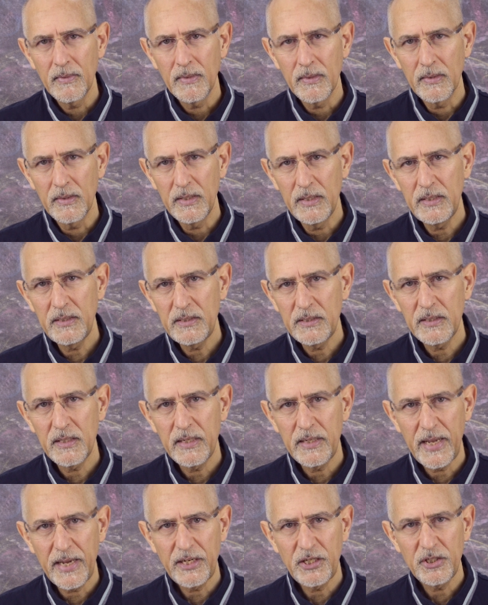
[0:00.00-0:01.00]
These
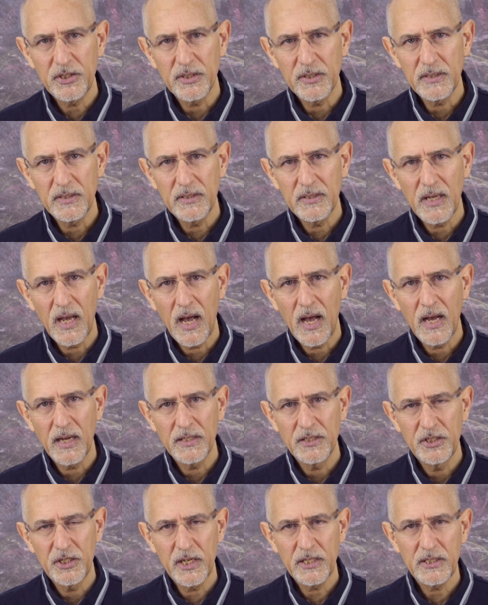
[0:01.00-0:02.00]
connections are
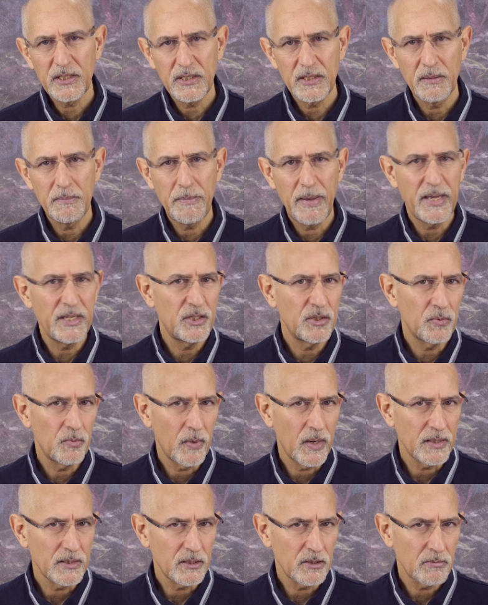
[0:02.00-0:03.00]
just the major
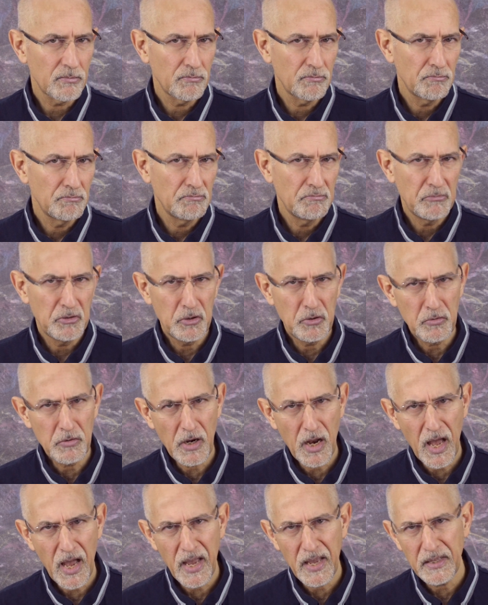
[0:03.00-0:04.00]
ones. New
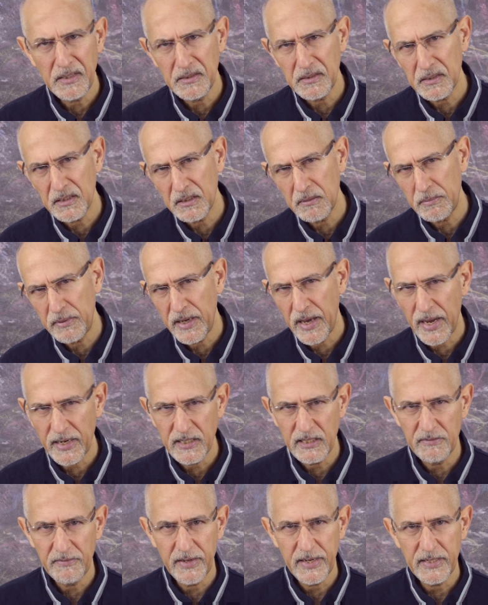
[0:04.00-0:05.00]
lines can be
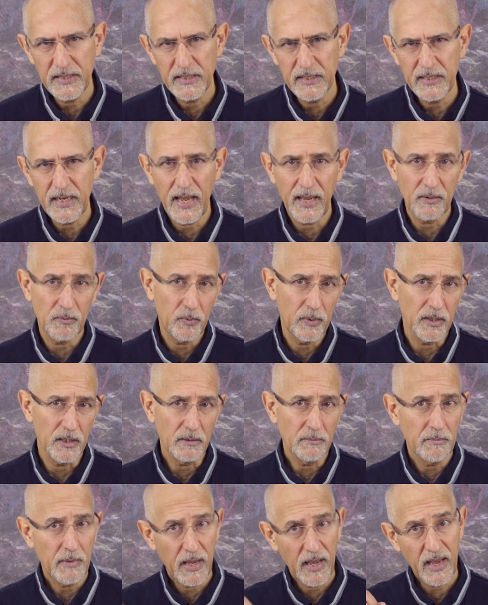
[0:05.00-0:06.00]
activated at
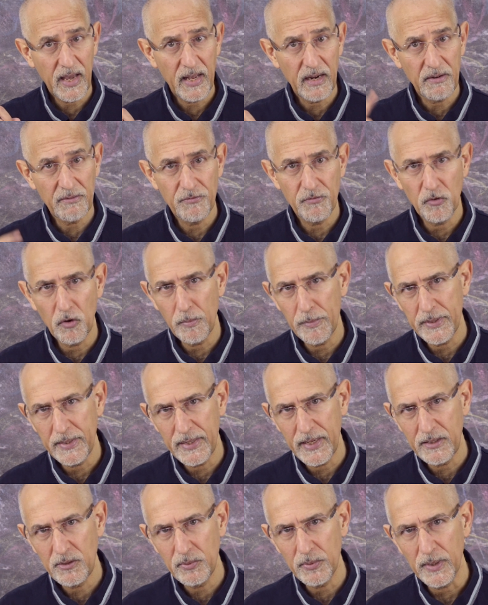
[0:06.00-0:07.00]
will and form a
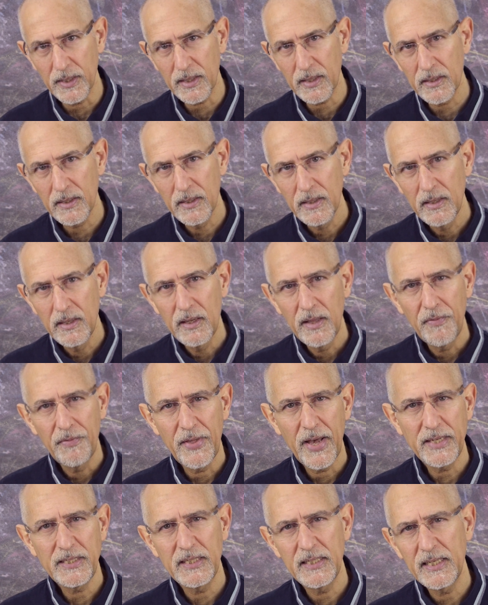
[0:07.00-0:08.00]
network
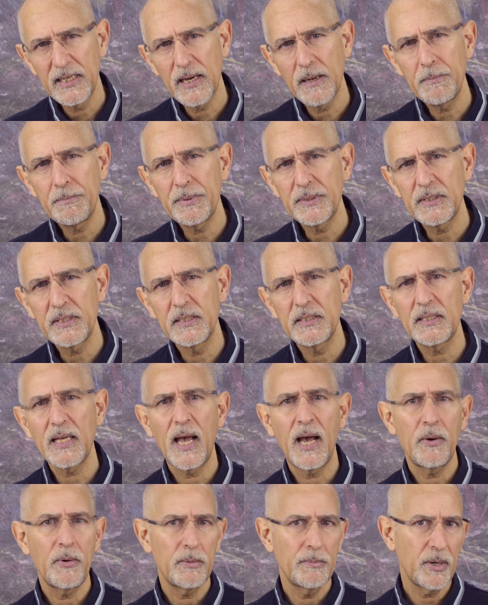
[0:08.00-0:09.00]
that encompasses
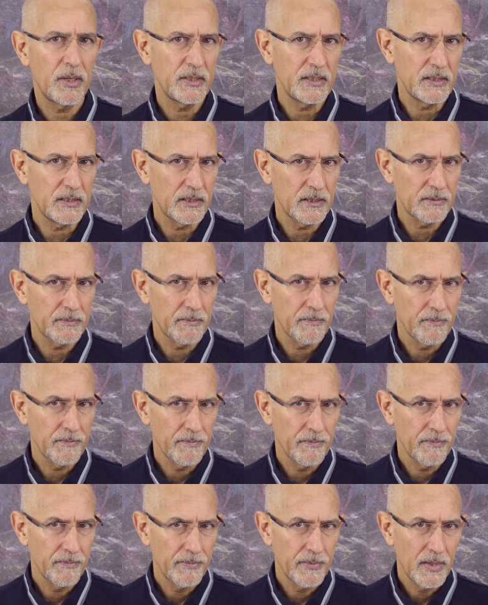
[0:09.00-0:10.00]
our bodies.
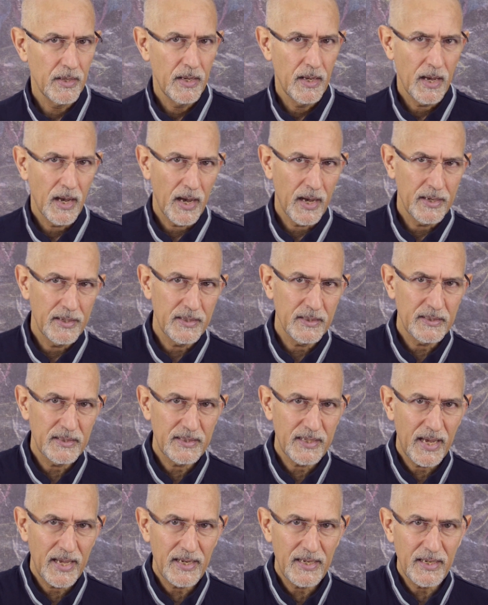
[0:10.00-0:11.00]

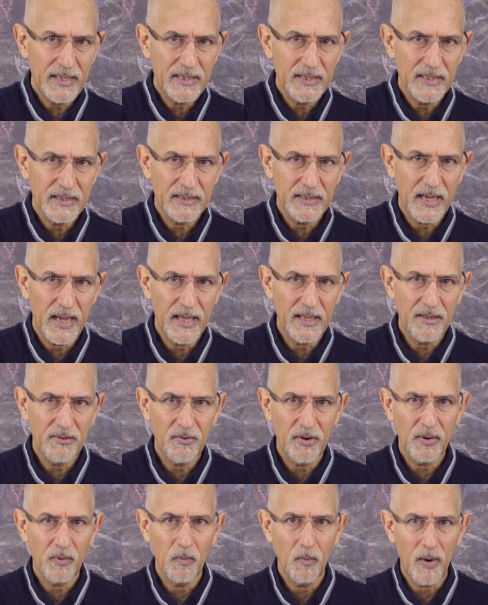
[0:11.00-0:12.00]
Understanding this
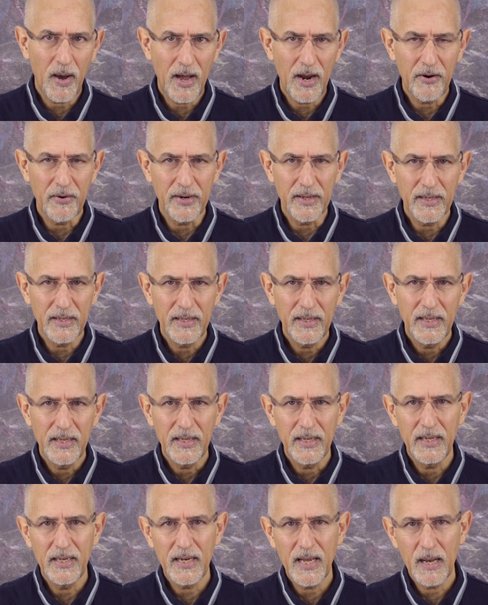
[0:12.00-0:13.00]
etheric wiring
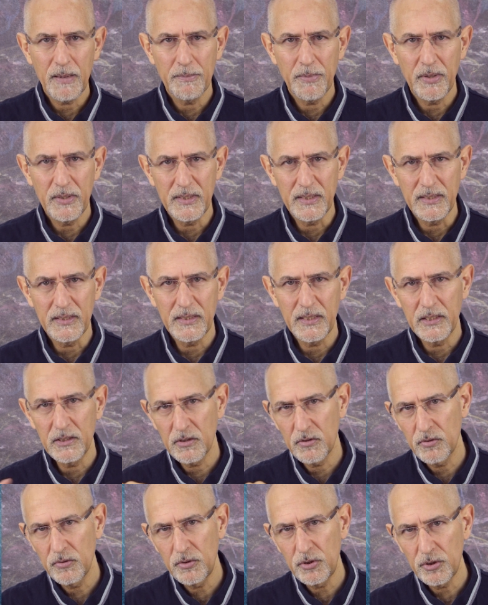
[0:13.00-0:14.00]
in our bodies is
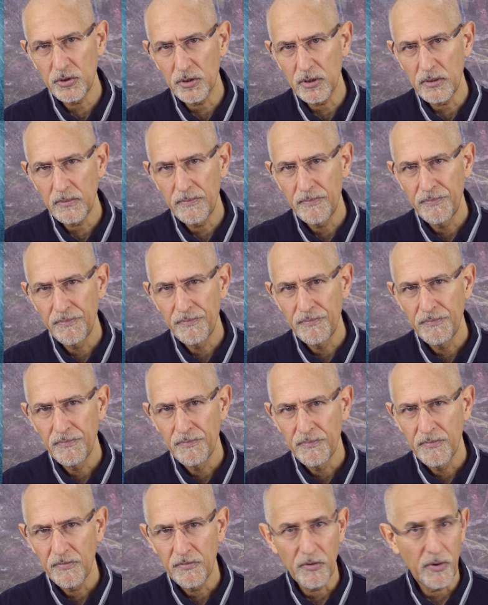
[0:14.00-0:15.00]
crucial
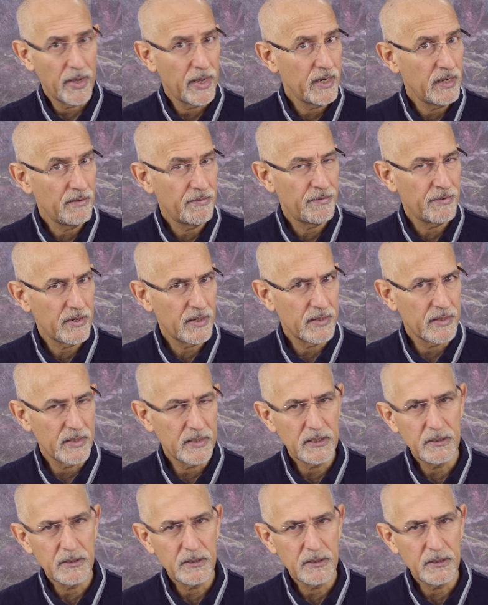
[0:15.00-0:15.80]
for any further